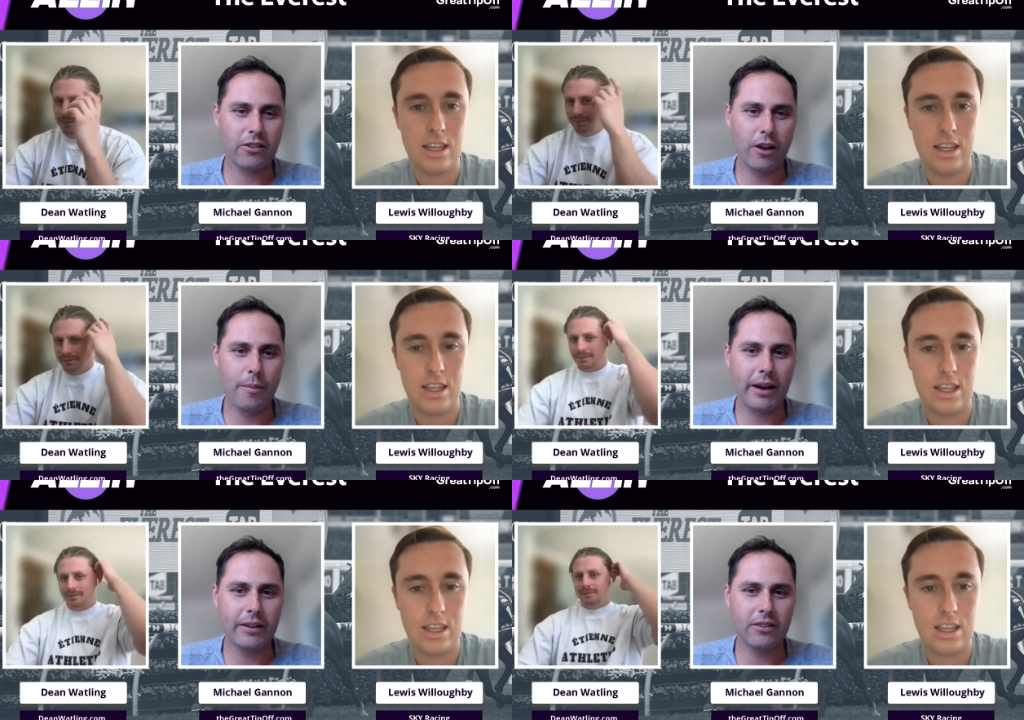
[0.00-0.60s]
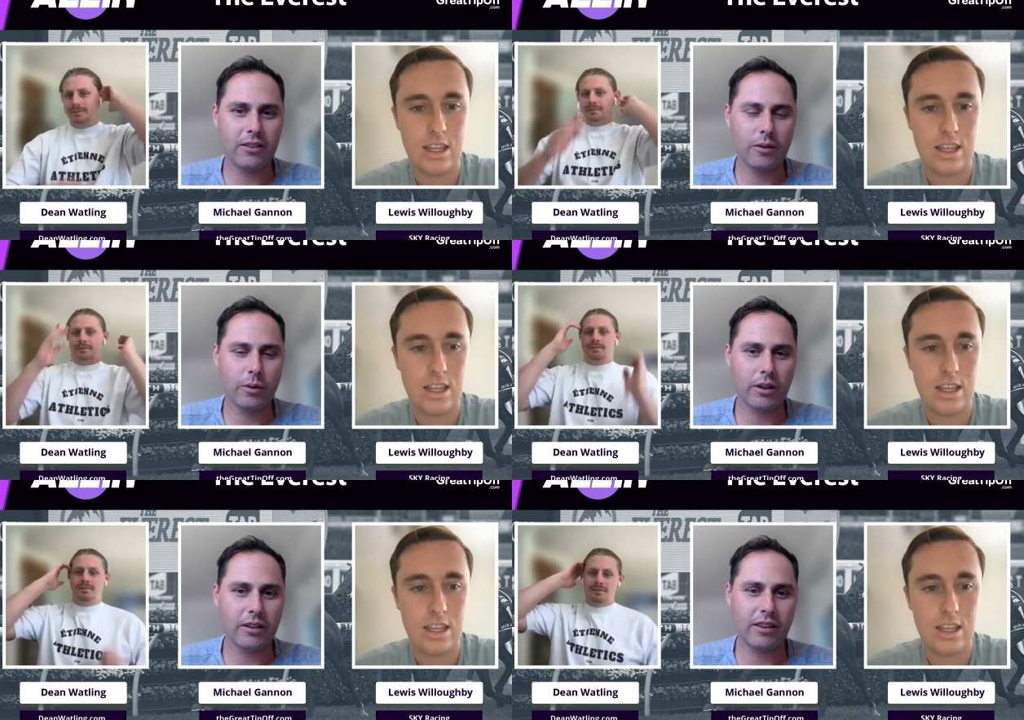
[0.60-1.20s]
Speaker 1: slow pace. Do you think
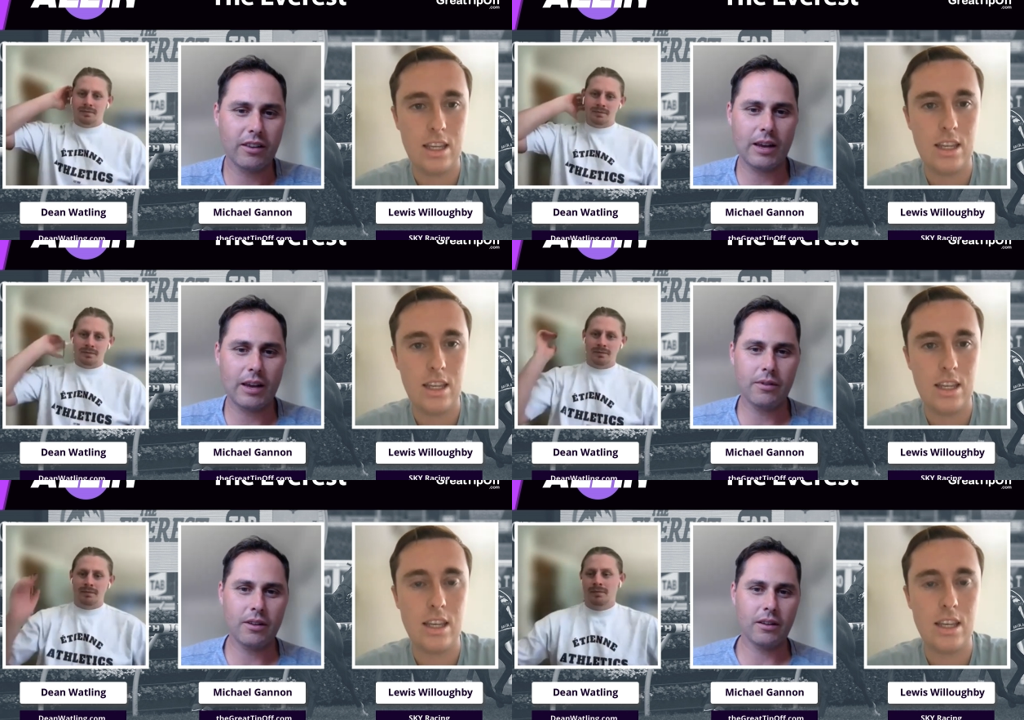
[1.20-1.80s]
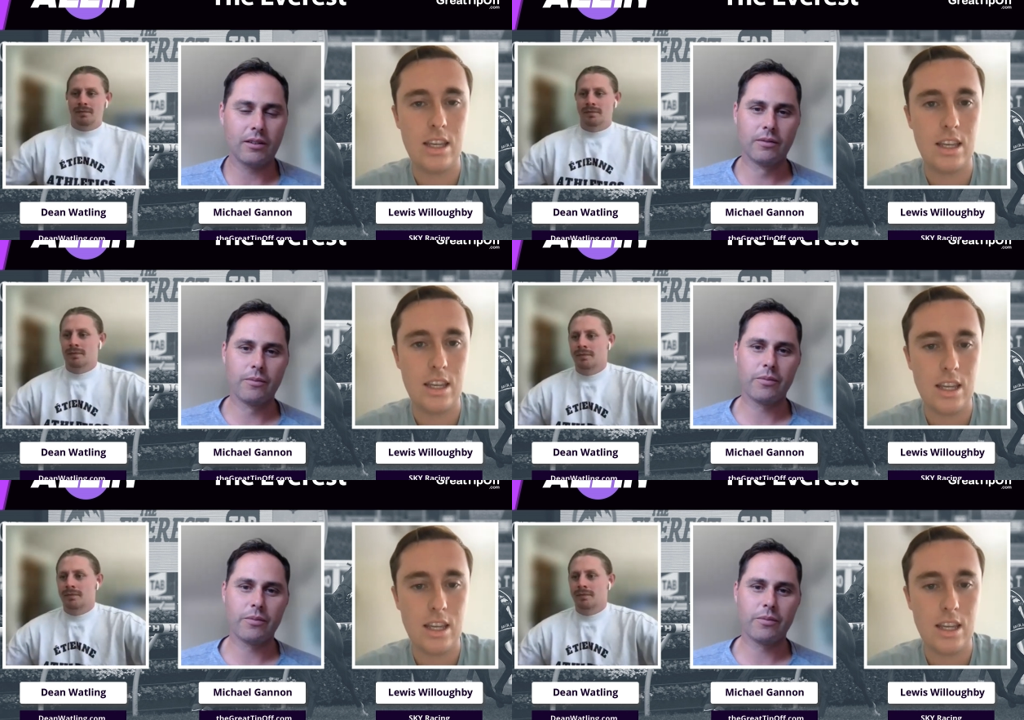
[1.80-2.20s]
we're going to see the same thing